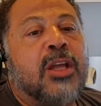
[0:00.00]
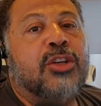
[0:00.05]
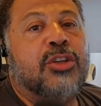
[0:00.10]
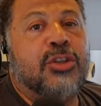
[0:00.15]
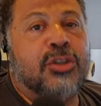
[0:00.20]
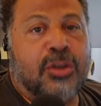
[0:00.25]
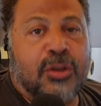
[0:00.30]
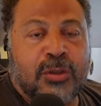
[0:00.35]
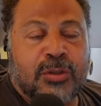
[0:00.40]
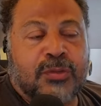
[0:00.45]

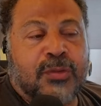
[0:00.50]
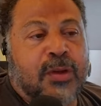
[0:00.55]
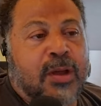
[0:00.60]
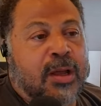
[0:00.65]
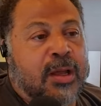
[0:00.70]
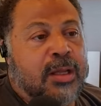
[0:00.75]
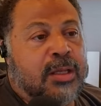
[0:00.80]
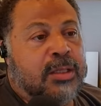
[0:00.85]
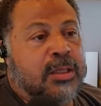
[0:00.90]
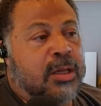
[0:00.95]
Deuce
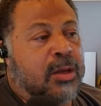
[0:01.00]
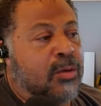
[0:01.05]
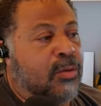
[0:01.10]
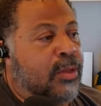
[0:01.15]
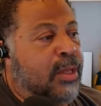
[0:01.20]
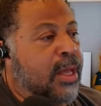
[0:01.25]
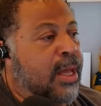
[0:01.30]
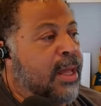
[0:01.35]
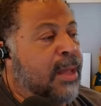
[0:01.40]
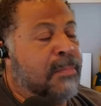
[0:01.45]
Vaughn,
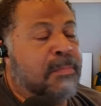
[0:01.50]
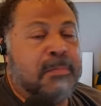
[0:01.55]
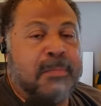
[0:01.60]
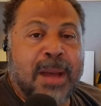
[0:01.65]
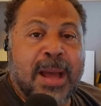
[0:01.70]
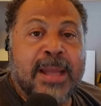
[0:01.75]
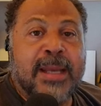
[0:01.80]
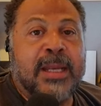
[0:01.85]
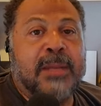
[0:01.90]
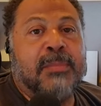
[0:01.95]
okay,
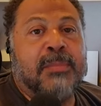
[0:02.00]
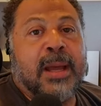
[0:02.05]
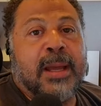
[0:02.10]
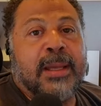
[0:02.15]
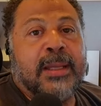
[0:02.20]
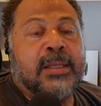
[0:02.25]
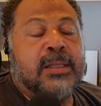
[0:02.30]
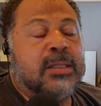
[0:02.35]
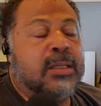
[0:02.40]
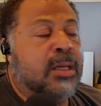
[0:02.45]
mighty
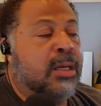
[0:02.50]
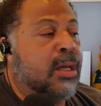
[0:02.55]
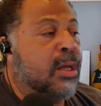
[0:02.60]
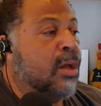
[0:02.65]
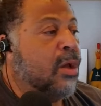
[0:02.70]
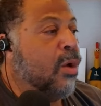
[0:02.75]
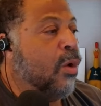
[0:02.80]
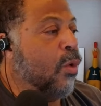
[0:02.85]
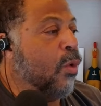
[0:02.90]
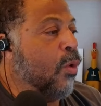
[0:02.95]
might,
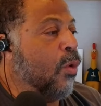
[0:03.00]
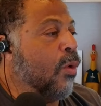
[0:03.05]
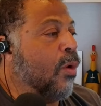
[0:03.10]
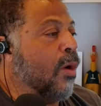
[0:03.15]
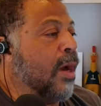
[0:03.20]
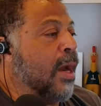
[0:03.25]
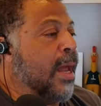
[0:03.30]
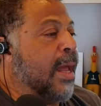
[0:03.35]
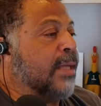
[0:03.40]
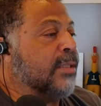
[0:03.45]

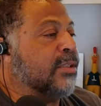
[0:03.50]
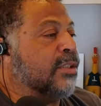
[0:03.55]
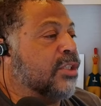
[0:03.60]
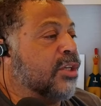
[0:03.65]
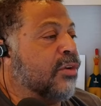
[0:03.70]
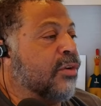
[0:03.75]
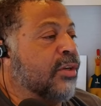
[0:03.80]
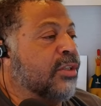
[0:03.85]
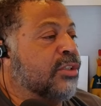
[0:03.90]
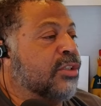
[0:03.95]
or as
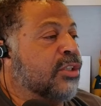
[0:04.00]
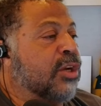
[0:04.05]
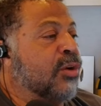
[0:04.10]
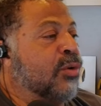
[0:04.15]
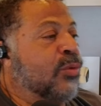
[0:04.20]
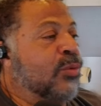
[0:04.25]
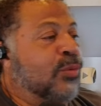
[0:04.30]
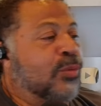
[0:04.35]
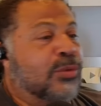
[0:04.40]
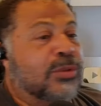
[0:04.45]
Jerry
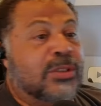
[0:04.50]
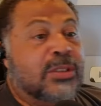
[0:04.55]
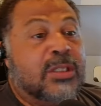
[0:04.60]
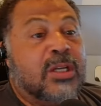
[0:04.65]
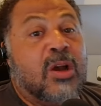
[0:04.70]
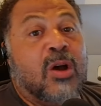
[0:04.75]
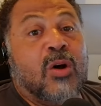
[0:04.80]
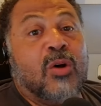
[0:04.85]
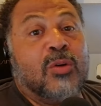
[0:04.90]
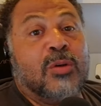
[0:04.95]
Jones
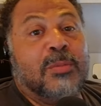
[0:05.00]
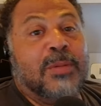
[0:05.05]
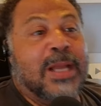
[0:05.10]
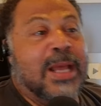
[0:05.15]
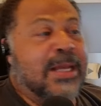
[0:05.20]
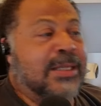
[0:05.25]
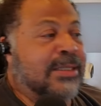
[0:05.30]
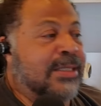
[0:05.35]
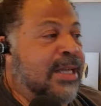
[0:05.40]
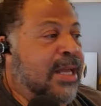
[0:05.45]
called him
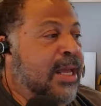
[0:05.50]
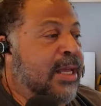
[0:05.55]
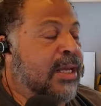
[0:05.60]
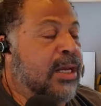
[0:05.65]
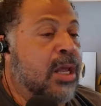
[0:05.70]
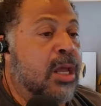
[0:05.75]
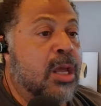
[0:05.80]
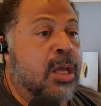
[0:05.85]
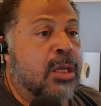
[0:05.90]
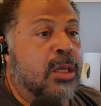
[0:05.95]
last night,
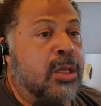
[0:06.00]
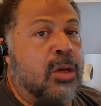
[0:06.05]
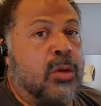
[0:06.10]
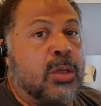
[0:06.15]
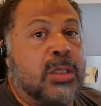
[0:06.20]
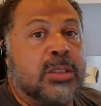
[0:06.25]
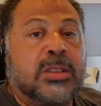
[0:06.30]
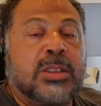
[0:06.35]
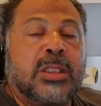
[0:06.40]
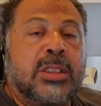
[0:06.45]
you know,
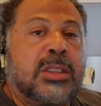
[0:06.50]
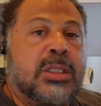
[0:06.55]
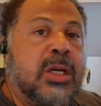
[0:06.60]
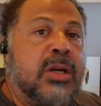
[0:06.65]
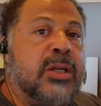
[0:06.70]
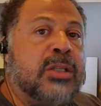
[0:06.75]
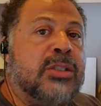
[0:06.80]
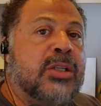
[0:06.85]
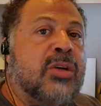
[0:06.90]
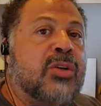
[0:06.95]
because
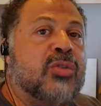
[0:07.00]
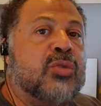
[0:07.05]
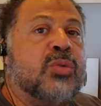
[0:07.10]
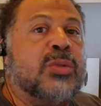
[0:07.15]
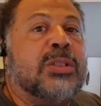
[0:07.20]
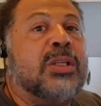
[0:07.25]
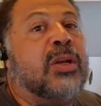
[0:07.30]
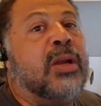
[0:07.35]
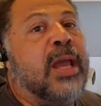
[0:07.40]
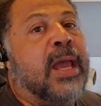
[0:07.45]
Jerry Jones was a
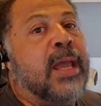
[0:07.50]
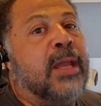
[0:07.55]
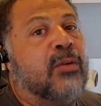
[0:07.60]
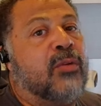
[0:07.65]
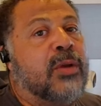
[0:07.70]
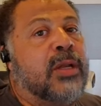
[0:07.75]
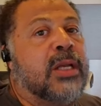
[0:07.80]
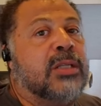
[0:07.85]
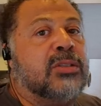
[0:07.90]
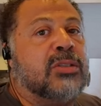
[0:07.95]
little
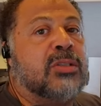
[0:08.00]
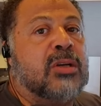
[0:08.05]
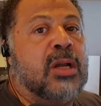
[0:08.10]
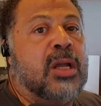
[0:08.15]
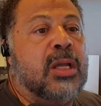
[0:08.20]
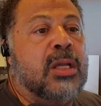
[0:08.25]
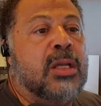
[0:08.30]
hangry yesterday.